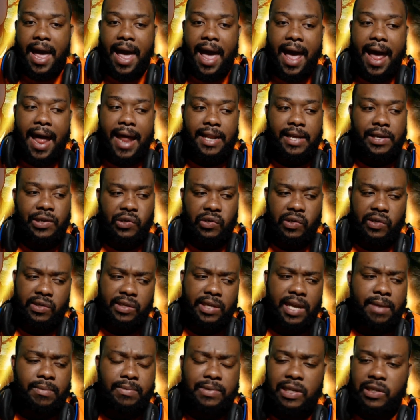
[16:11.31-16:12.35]
and it's the
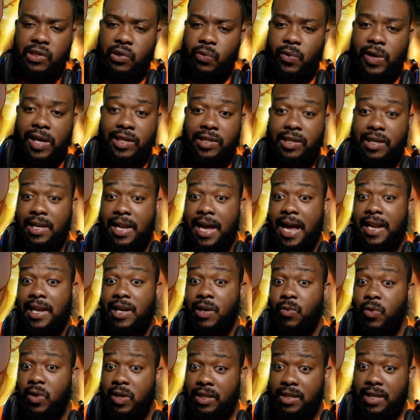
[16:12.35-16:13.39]
same situation that
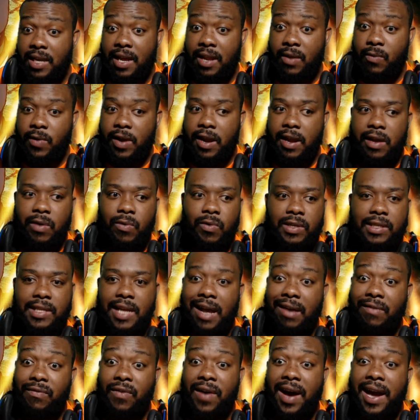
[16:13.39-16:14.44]
he was in, where he was
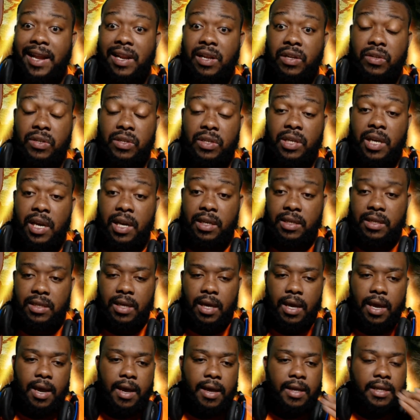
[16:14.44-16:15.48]
like fighting six